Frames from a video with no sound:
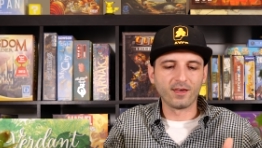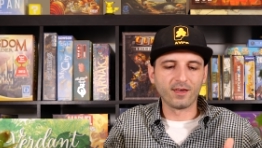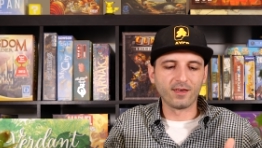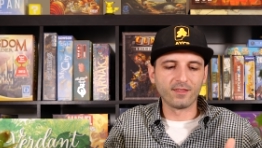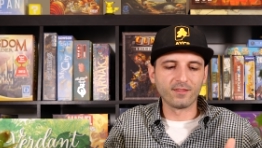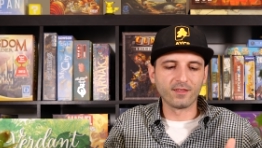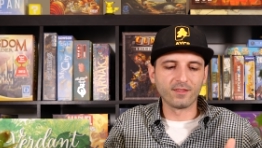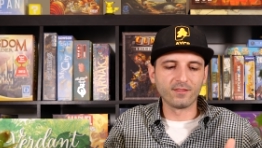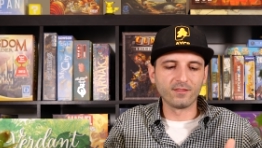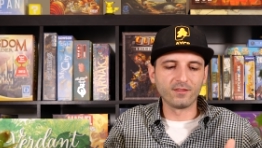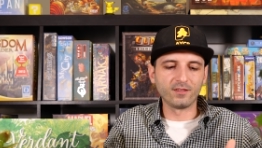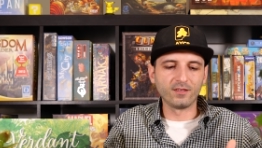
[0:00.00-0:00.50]

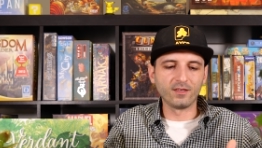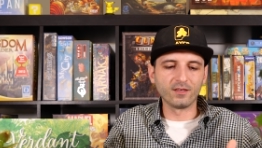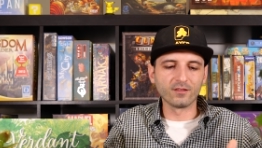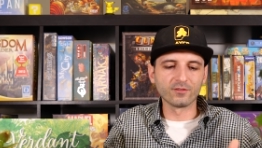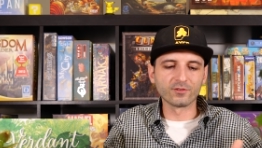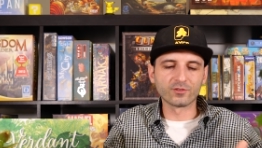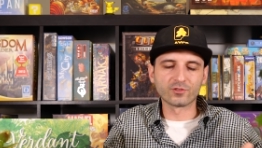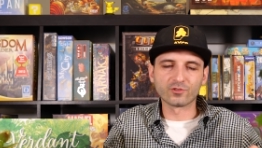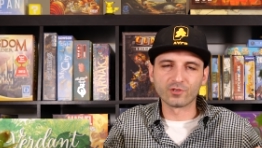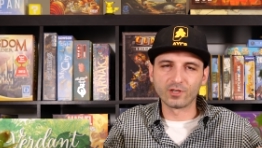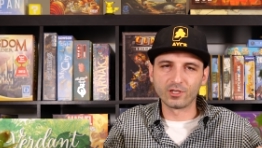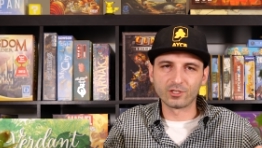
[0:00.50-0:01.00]
And then the
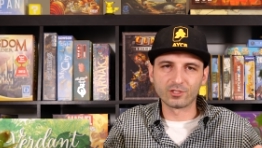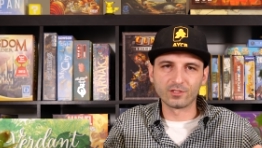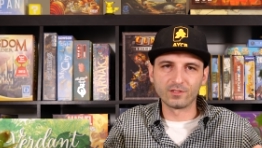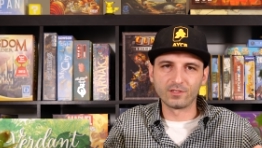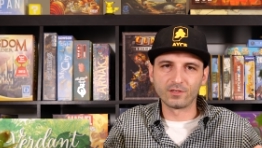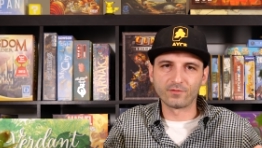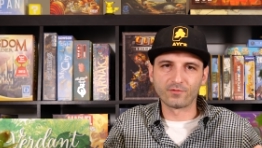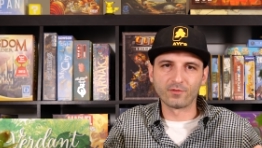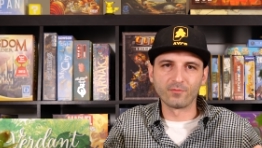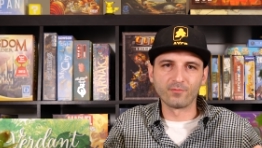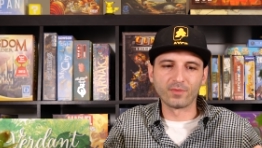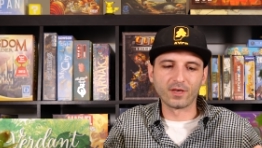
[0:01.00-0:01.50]

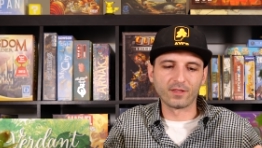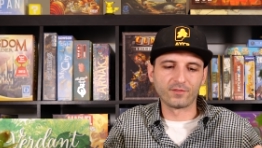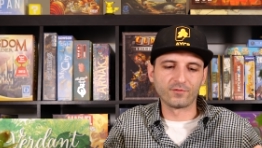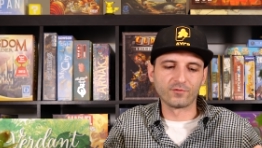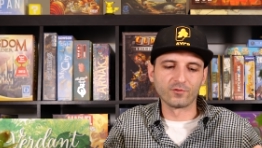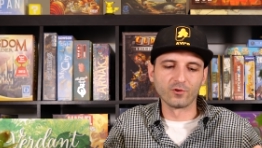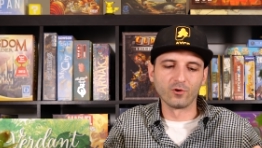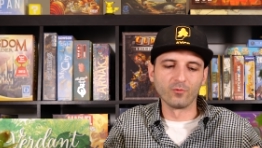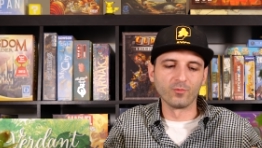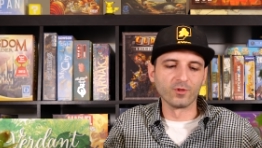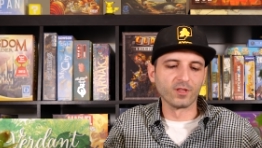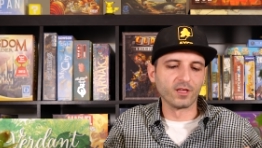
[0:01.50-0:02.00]
illustrations here from Beth
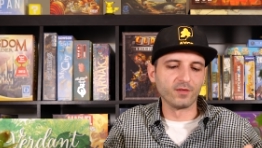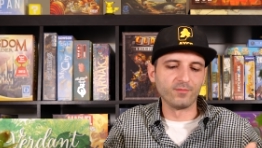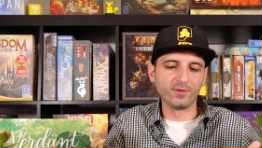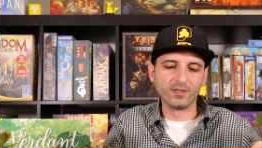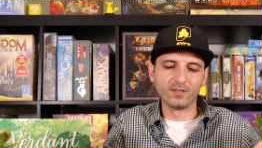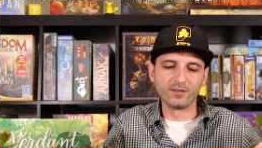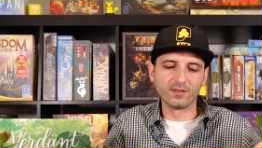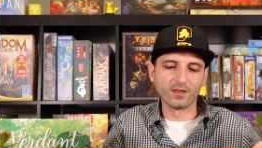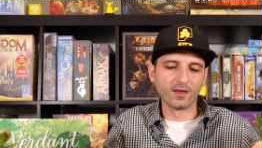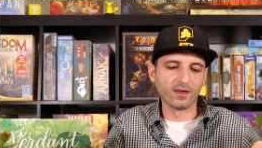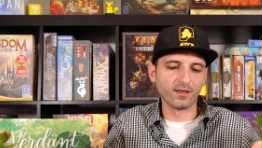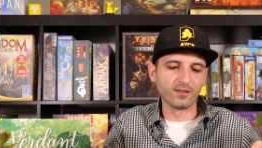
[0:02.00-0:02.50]

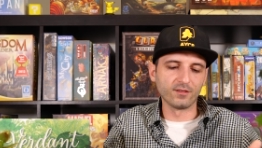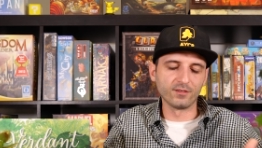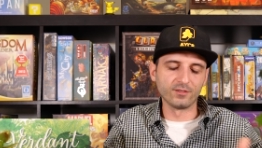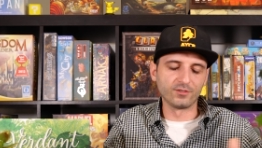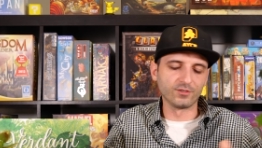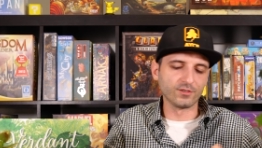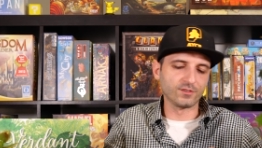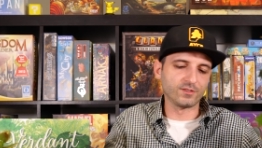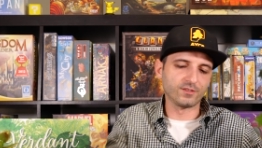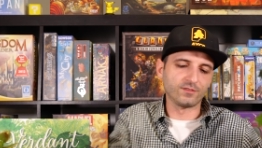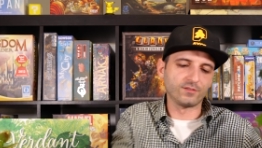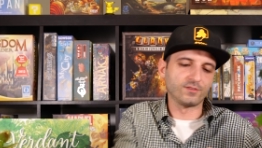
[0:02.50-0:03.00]
Sobel,
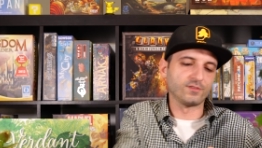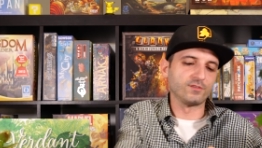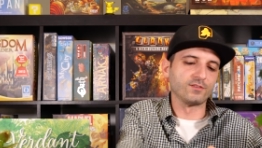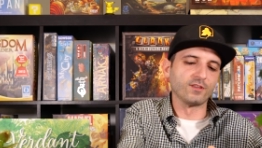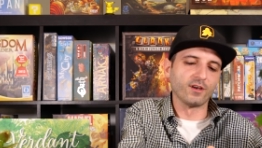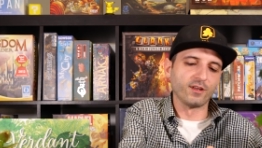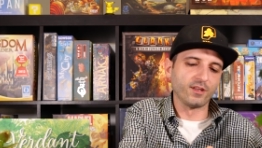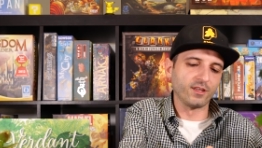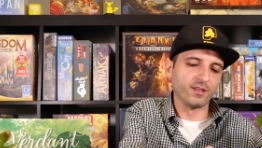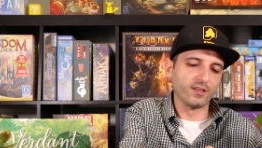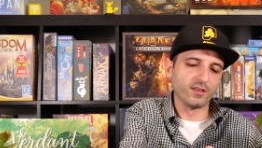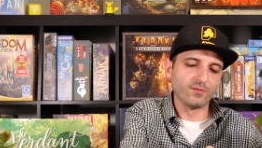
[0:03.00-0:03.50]
just
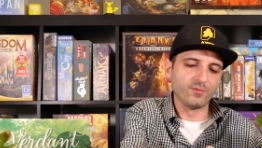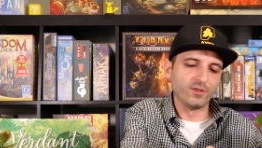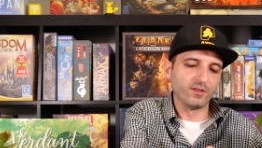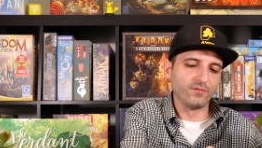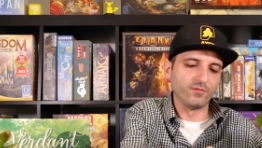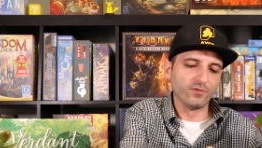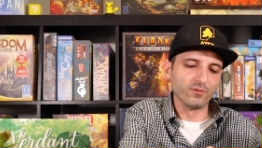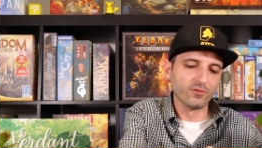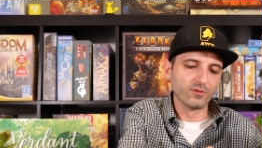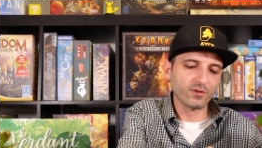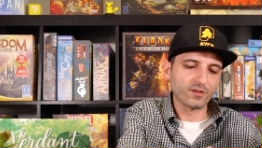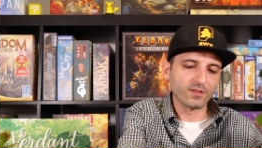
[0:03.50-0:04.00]
stunning.
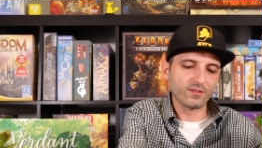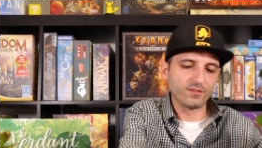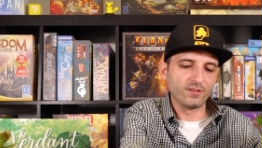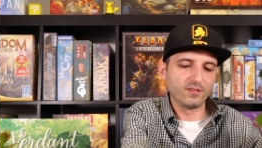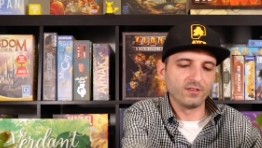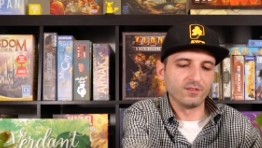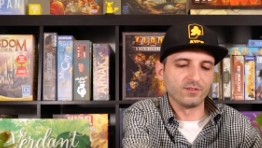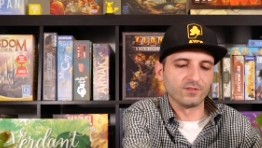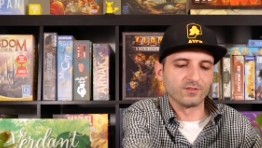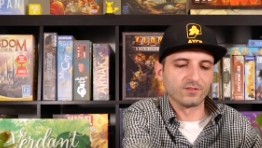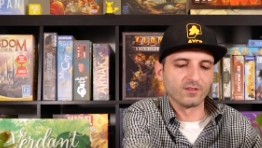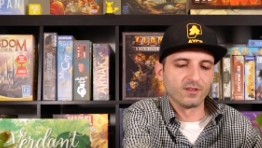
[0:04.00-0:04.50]
If you look at
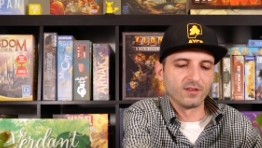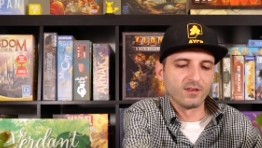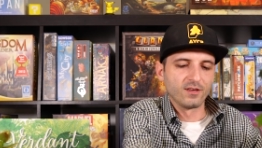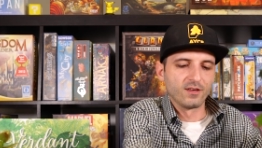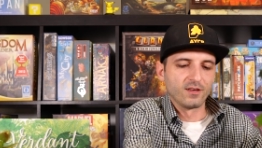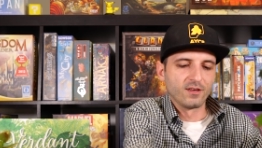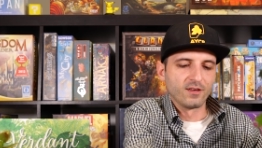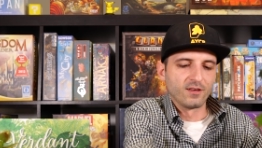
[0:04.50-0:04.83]
these,